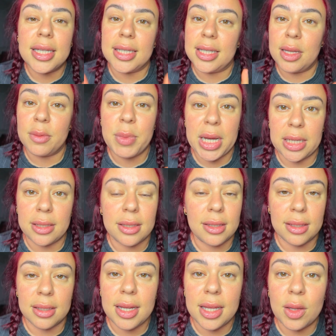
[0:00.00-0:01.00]
the
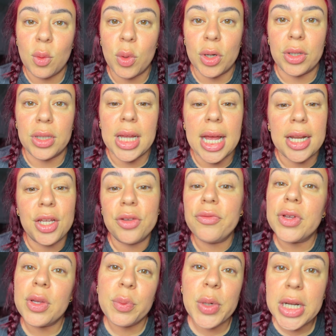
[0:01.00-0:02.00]
best in the world, and you
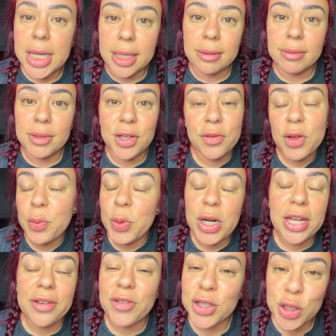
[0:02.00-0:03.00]
feel pretty. You feel
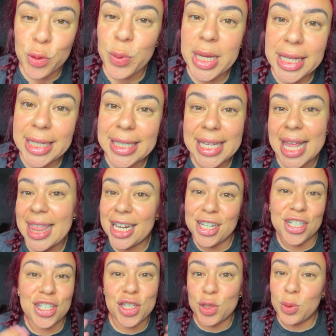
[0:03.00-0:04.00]
pretty for 2 weeks, and then you
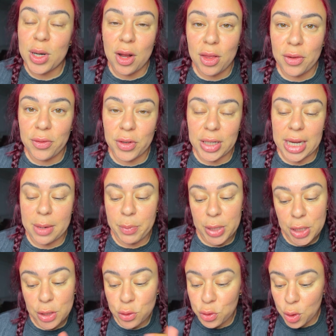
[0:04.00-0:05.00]
just do it all over again. But
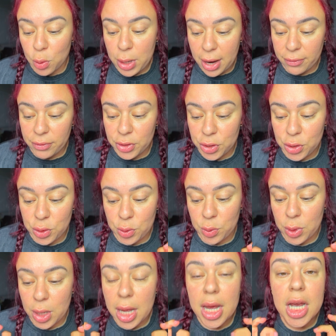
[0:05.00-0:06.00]
you don't have to do
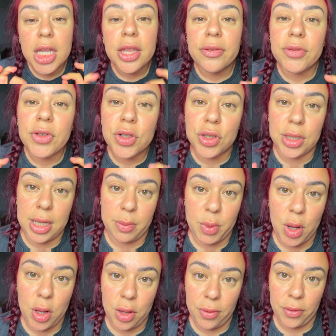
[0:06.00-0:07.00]
the first step
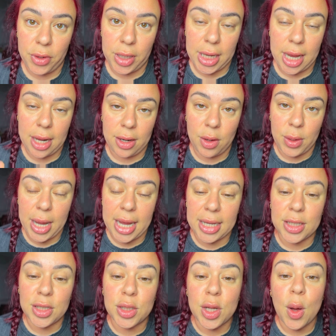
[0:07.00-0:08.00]
all over again, okay?
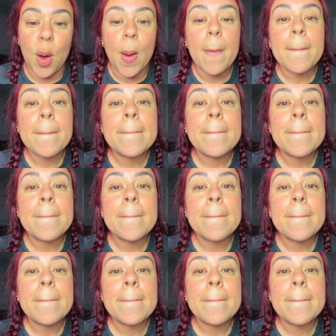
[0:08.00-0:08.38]
So